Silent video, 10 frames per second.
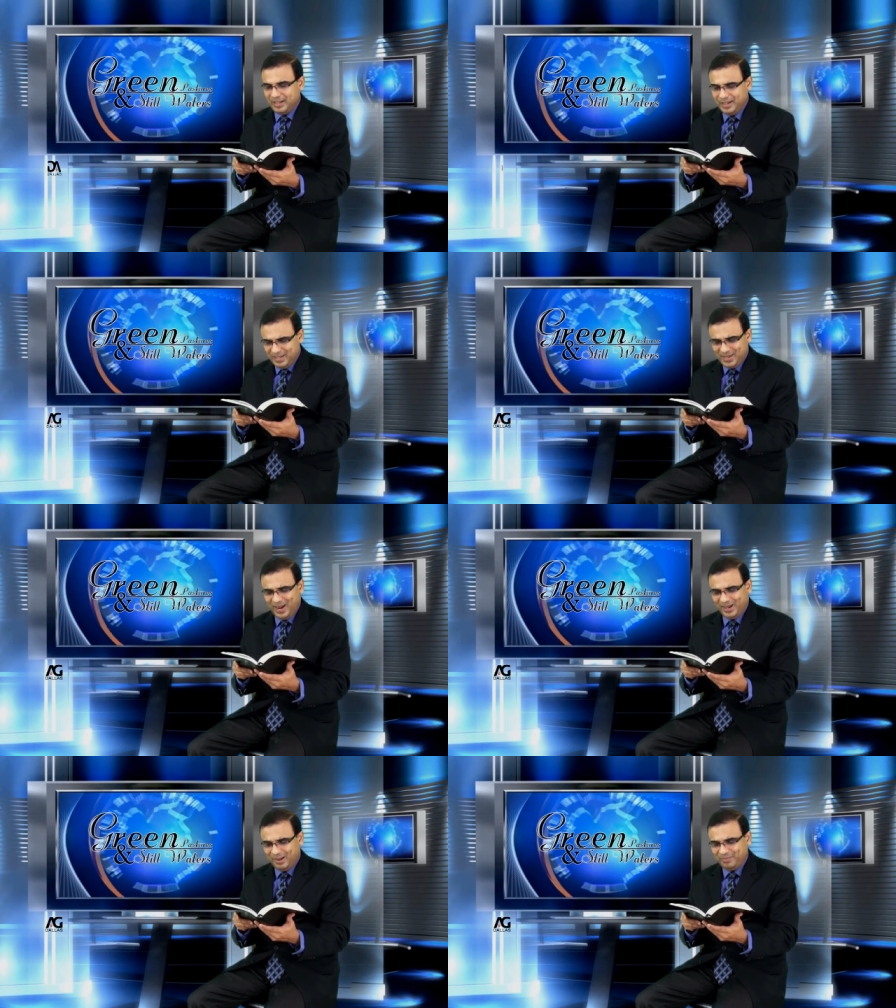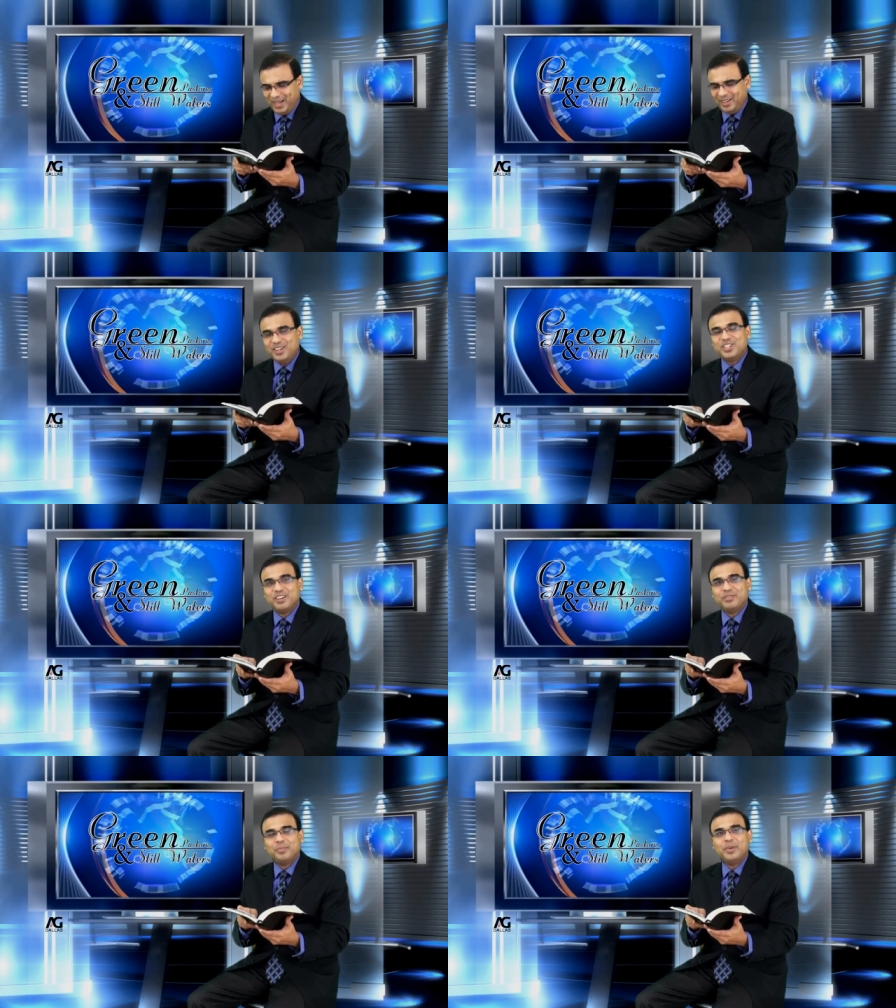Desire
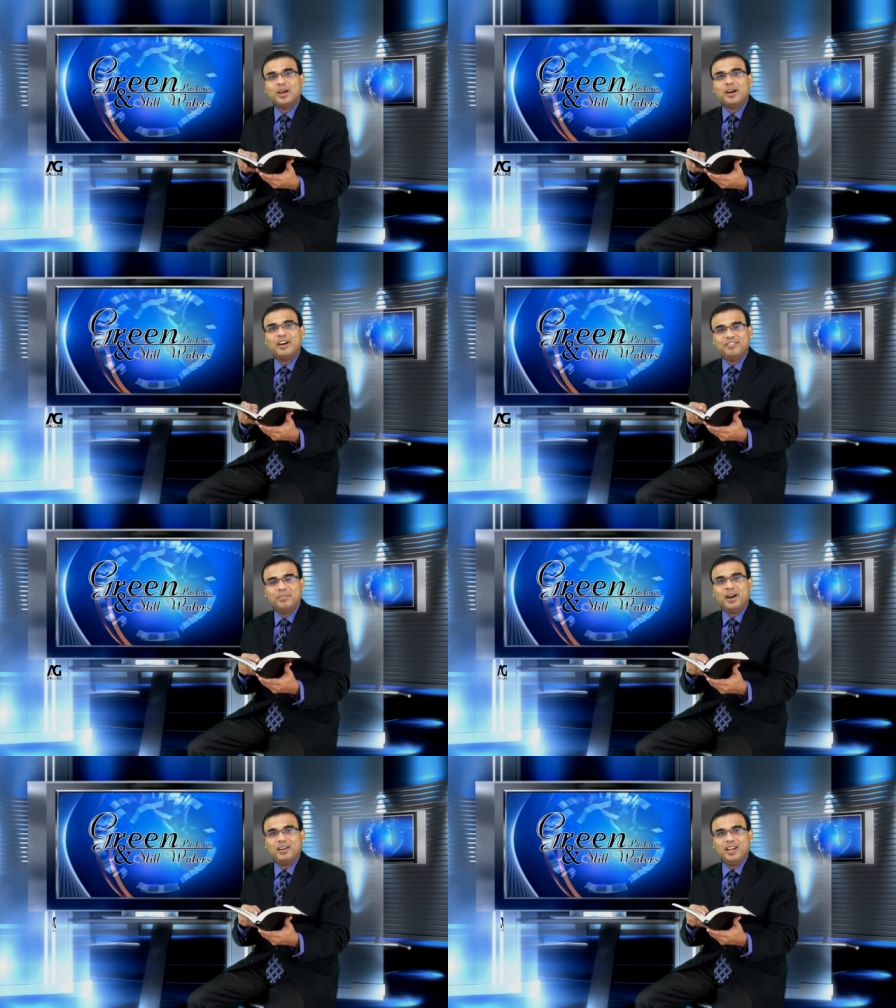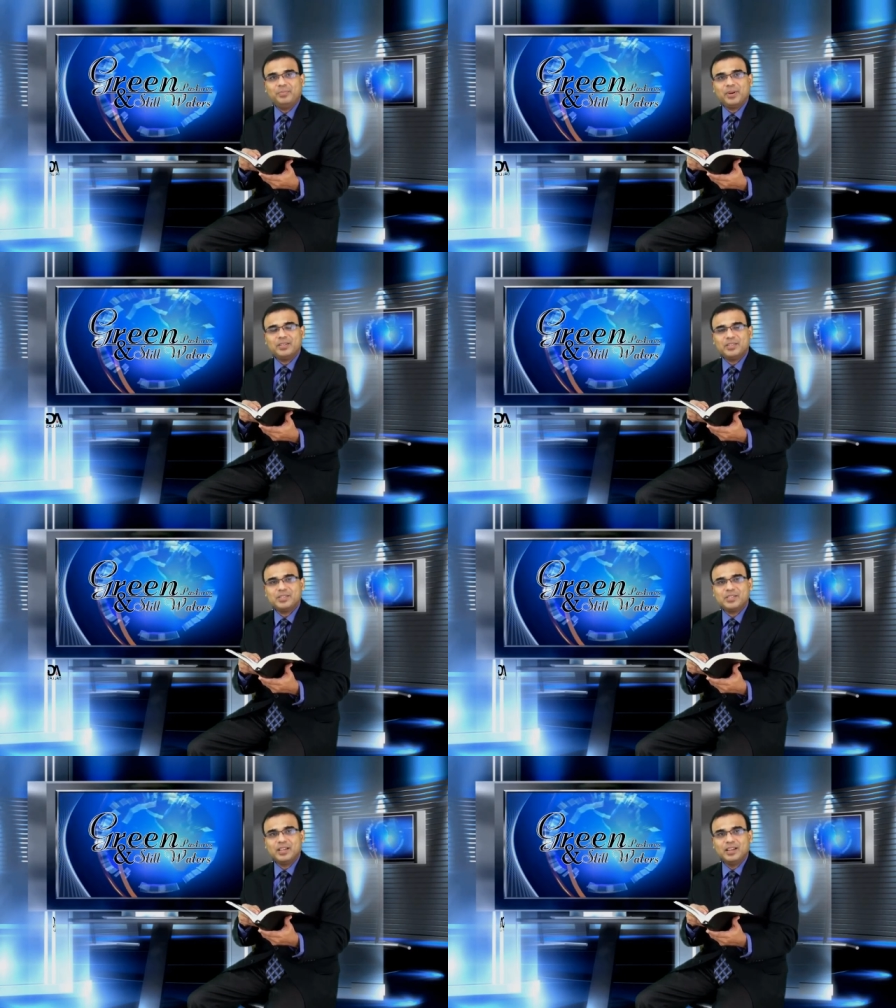companionship of, bodily
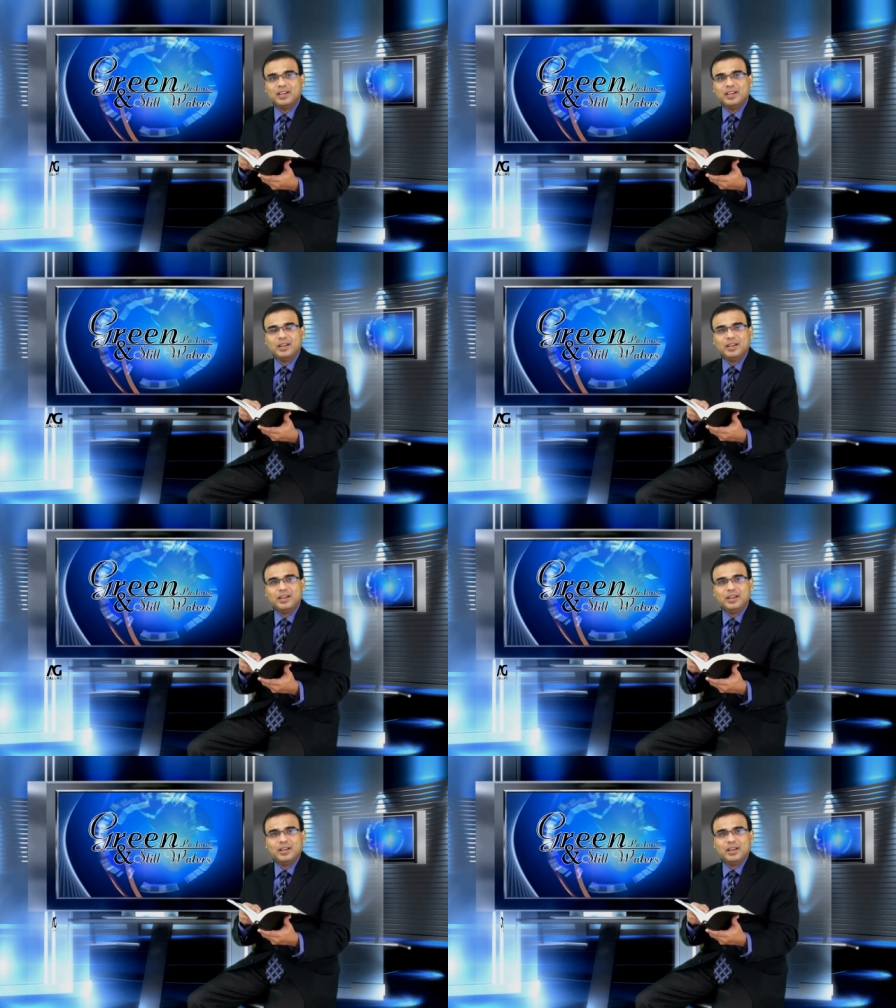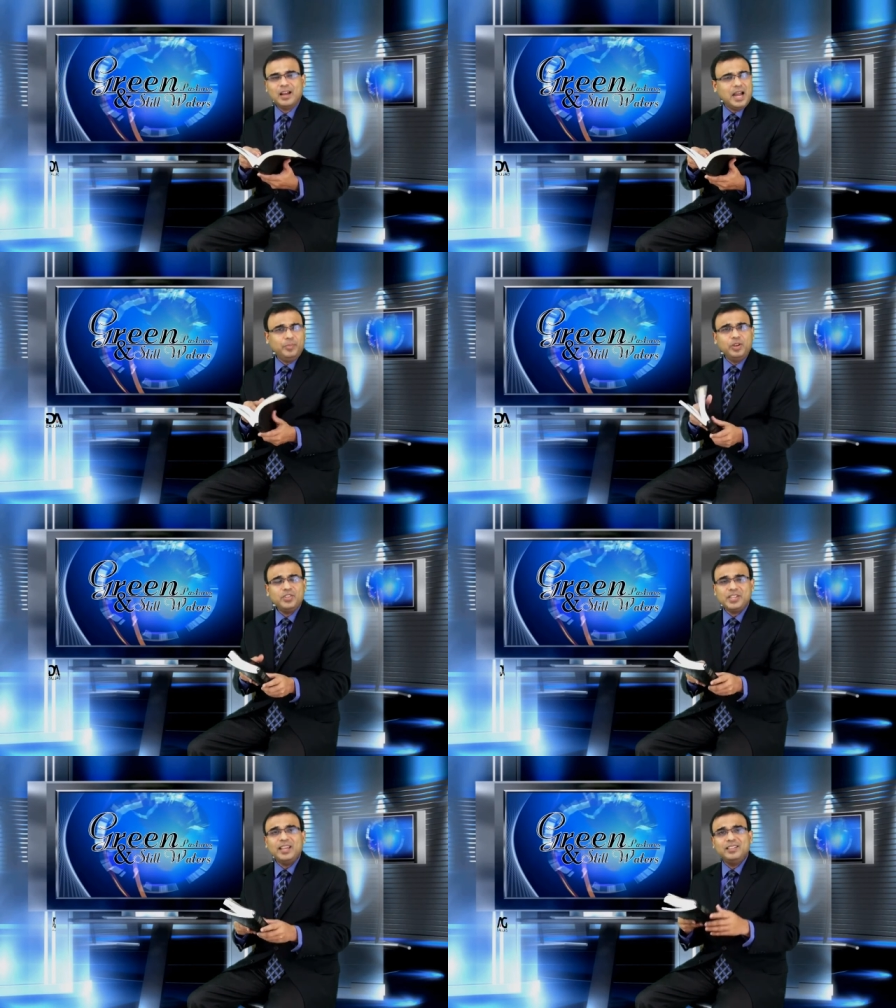presence. I'm going
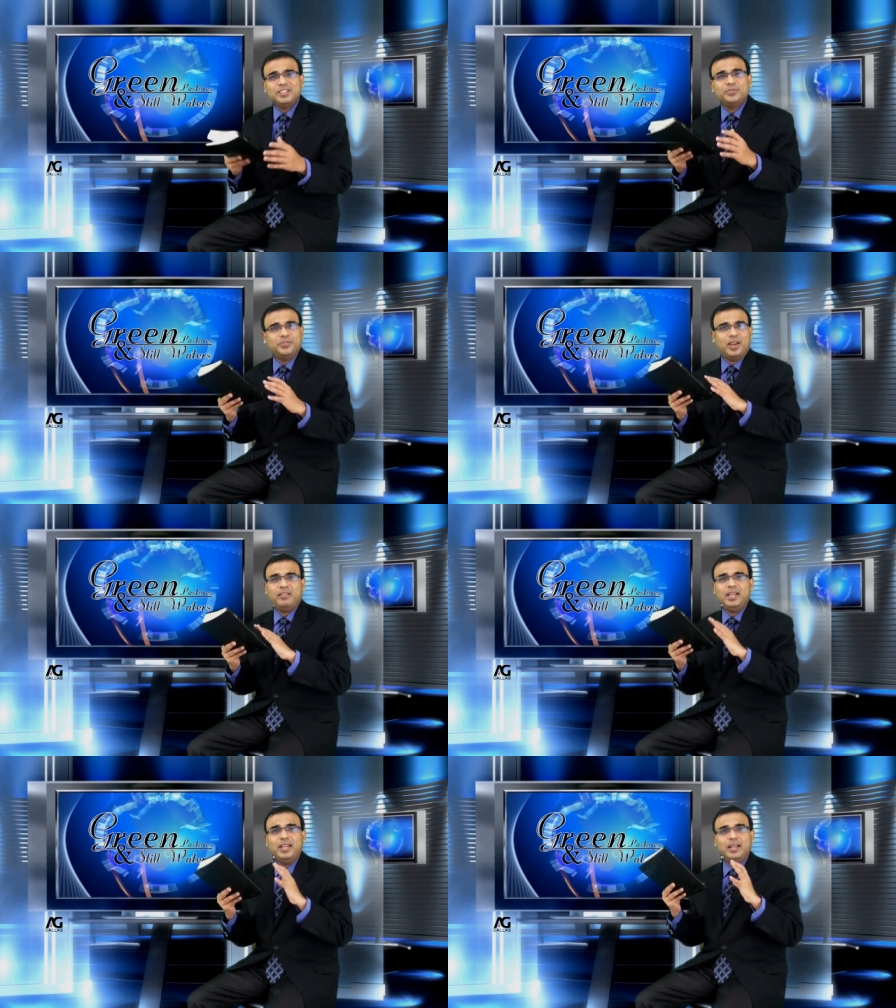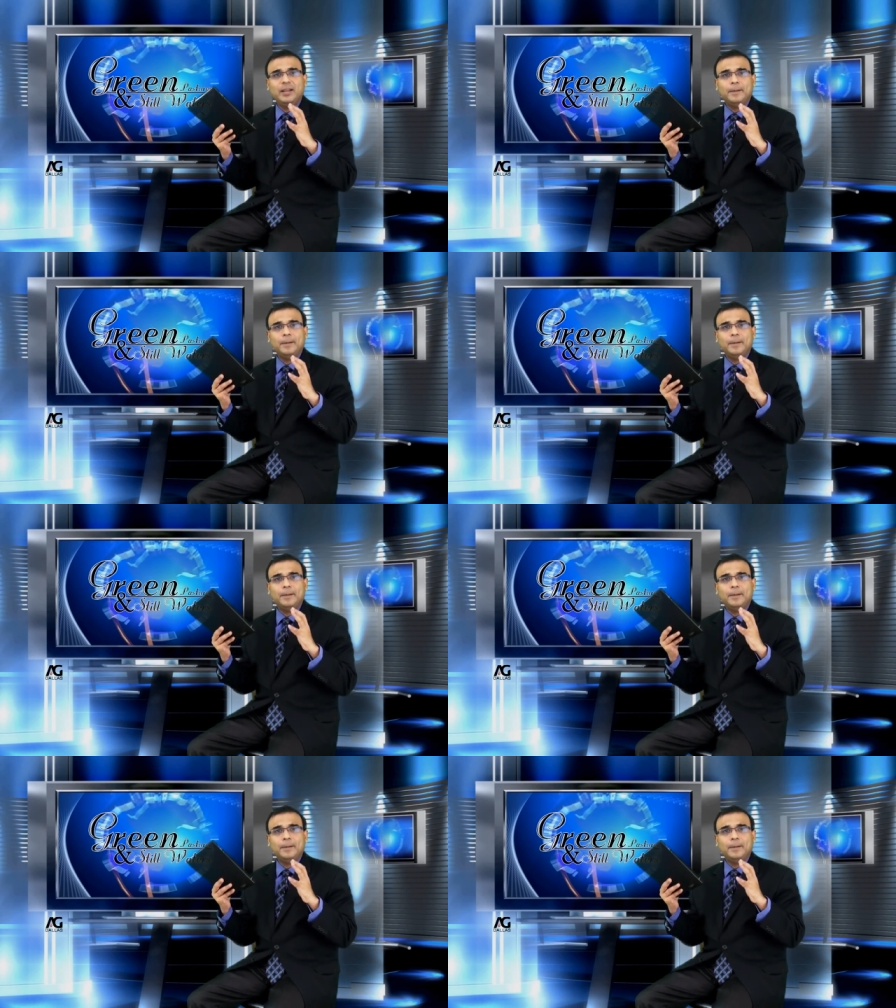to say this very